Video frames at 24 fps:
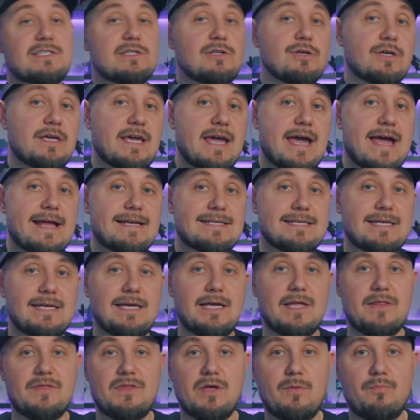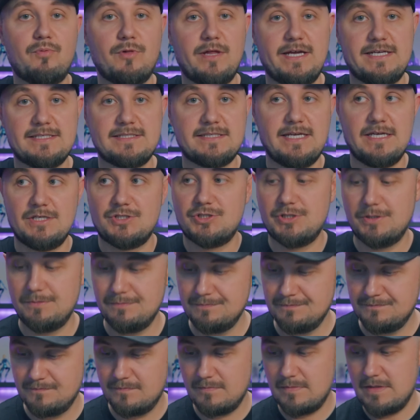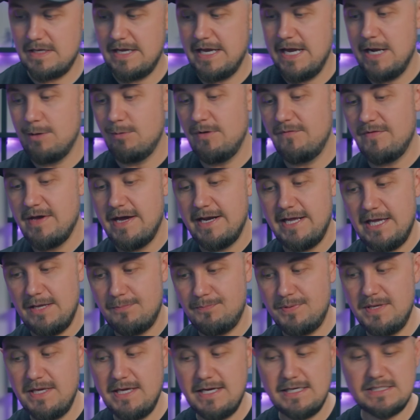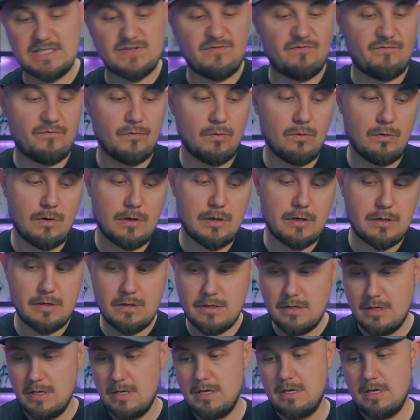look at the PlayStation. And we've got a PS4.